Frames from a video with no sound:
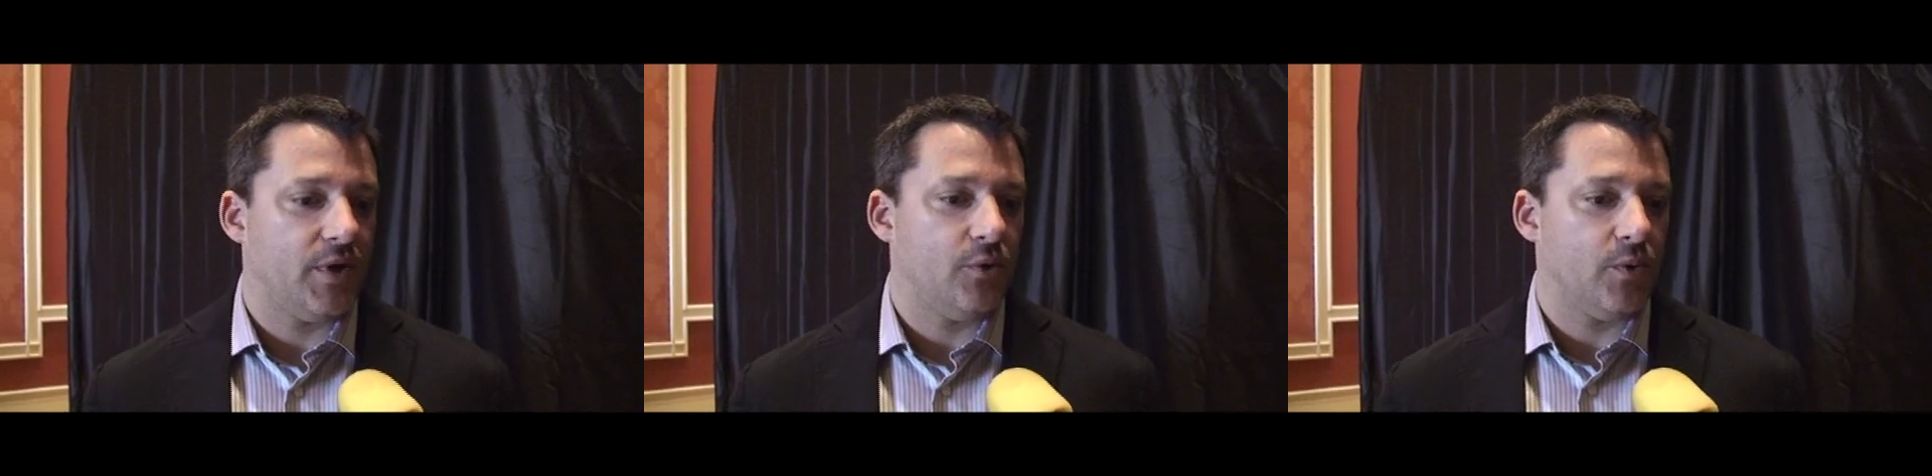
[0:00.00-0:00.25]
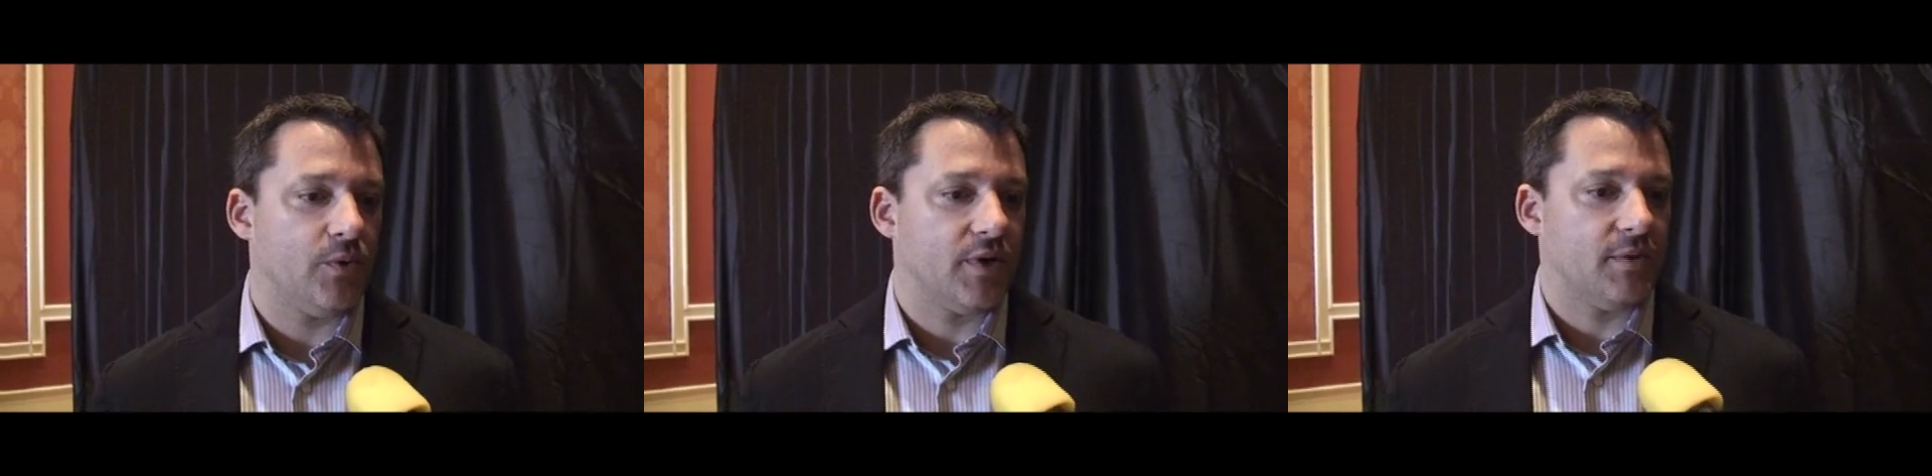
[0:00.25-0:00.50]

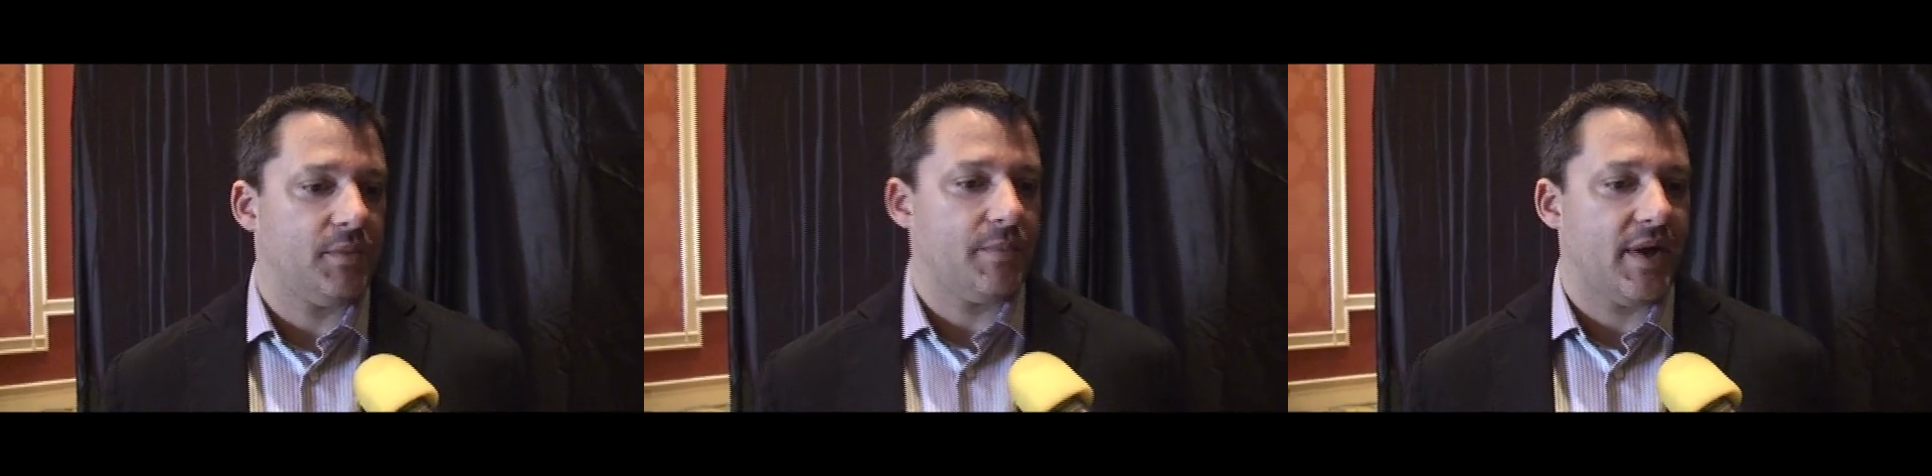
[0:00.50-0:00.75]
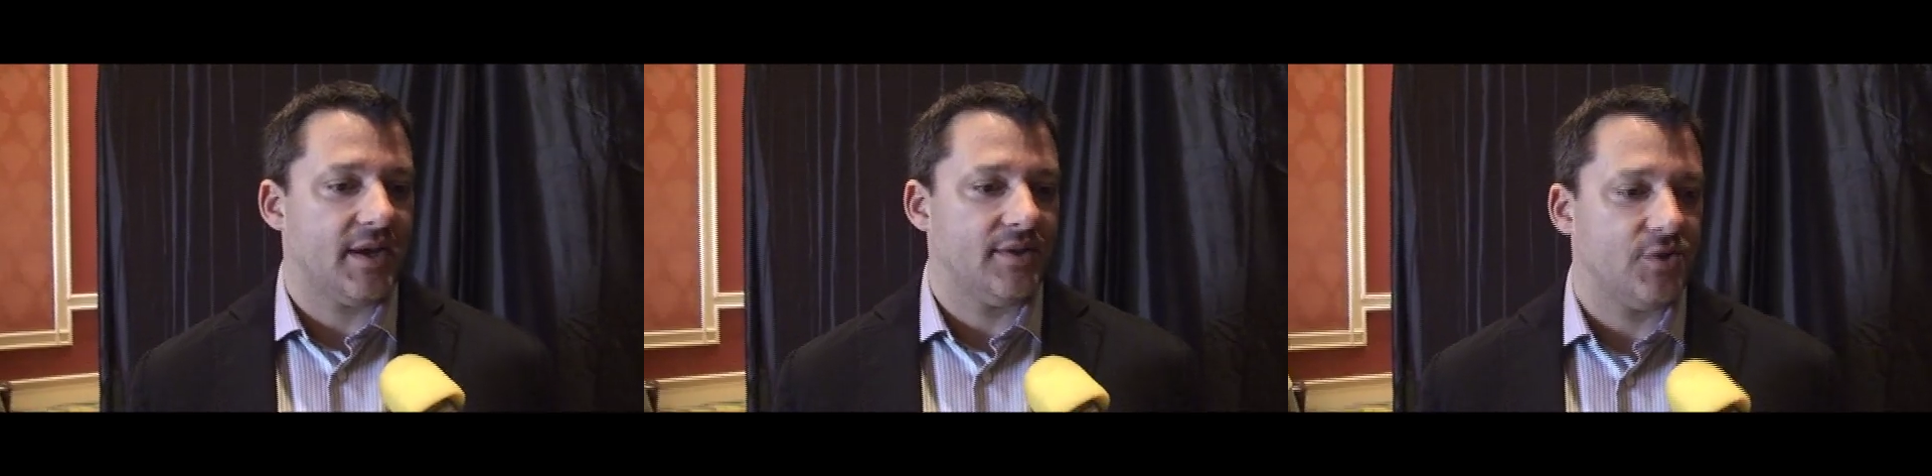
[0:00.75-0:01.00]
knew we were going to
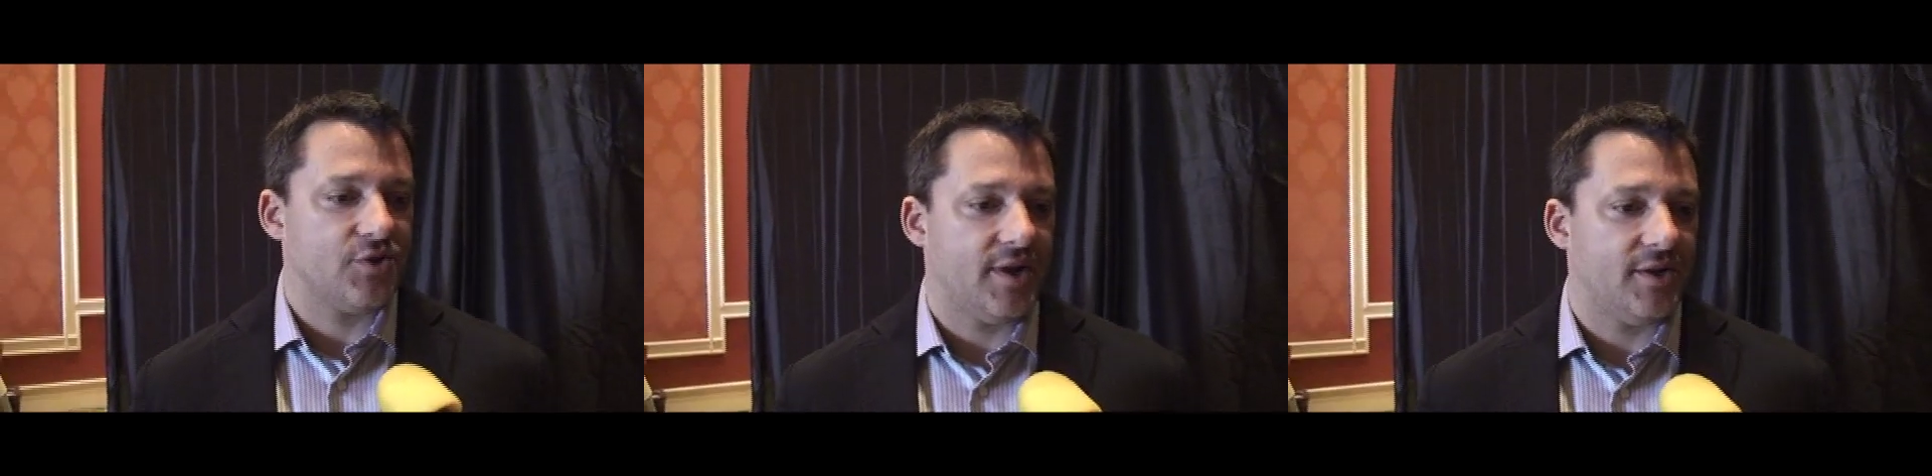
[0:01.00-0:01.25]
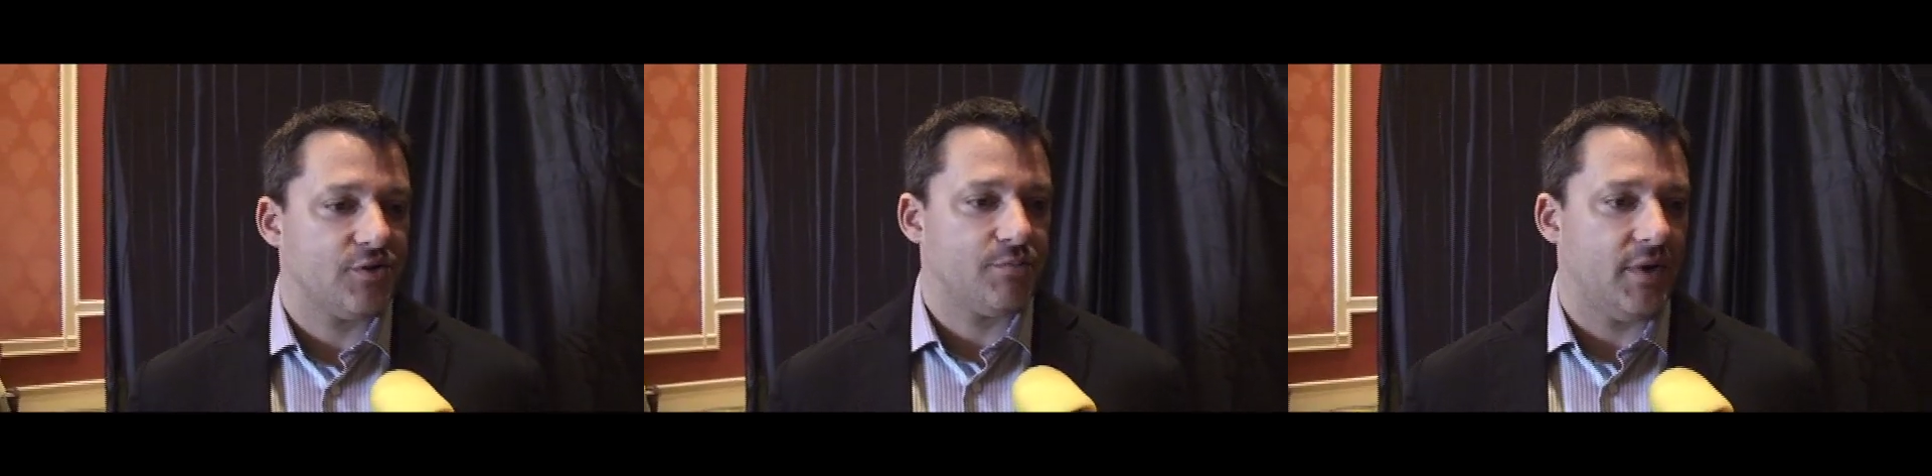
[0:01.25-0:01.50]
be making the
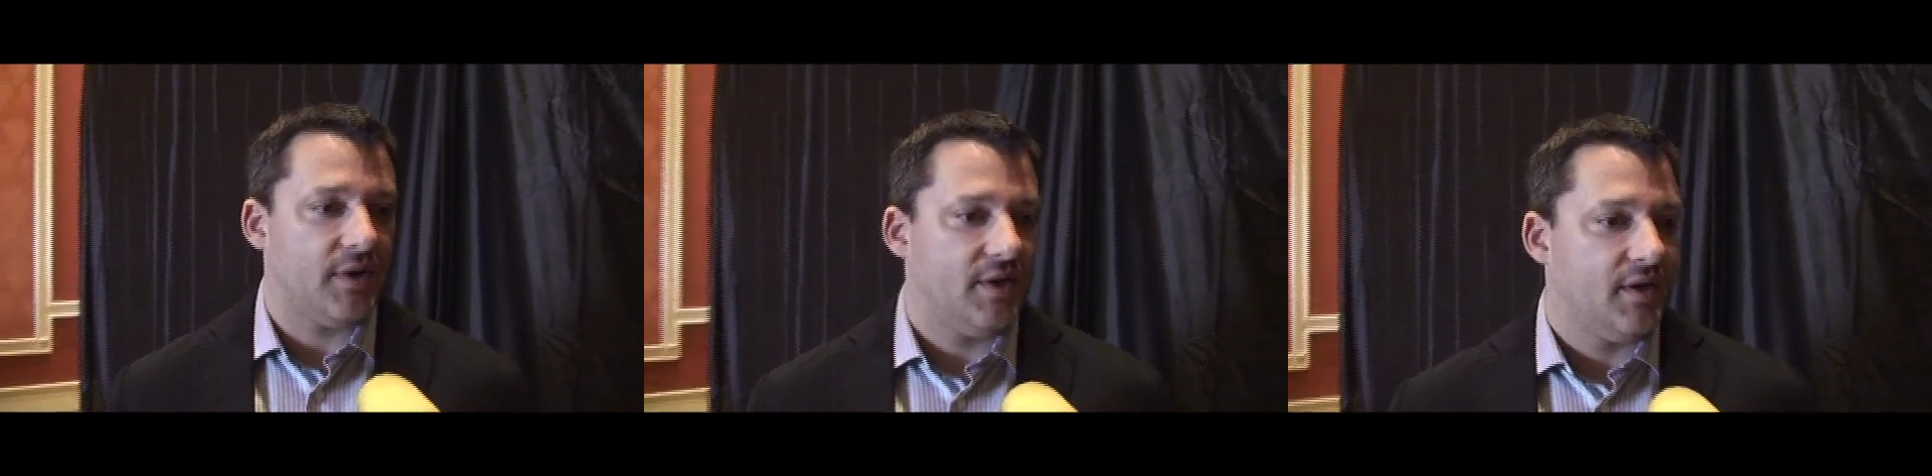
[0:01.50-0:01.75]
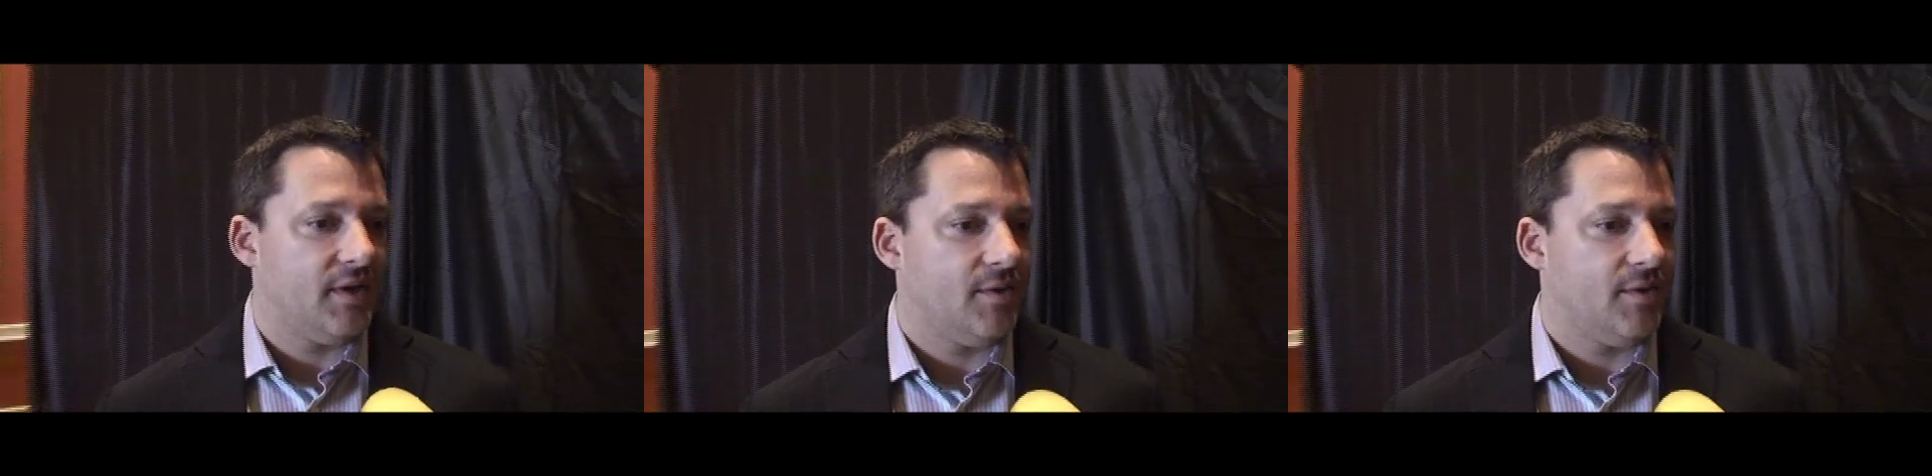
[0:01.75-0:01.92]
change, but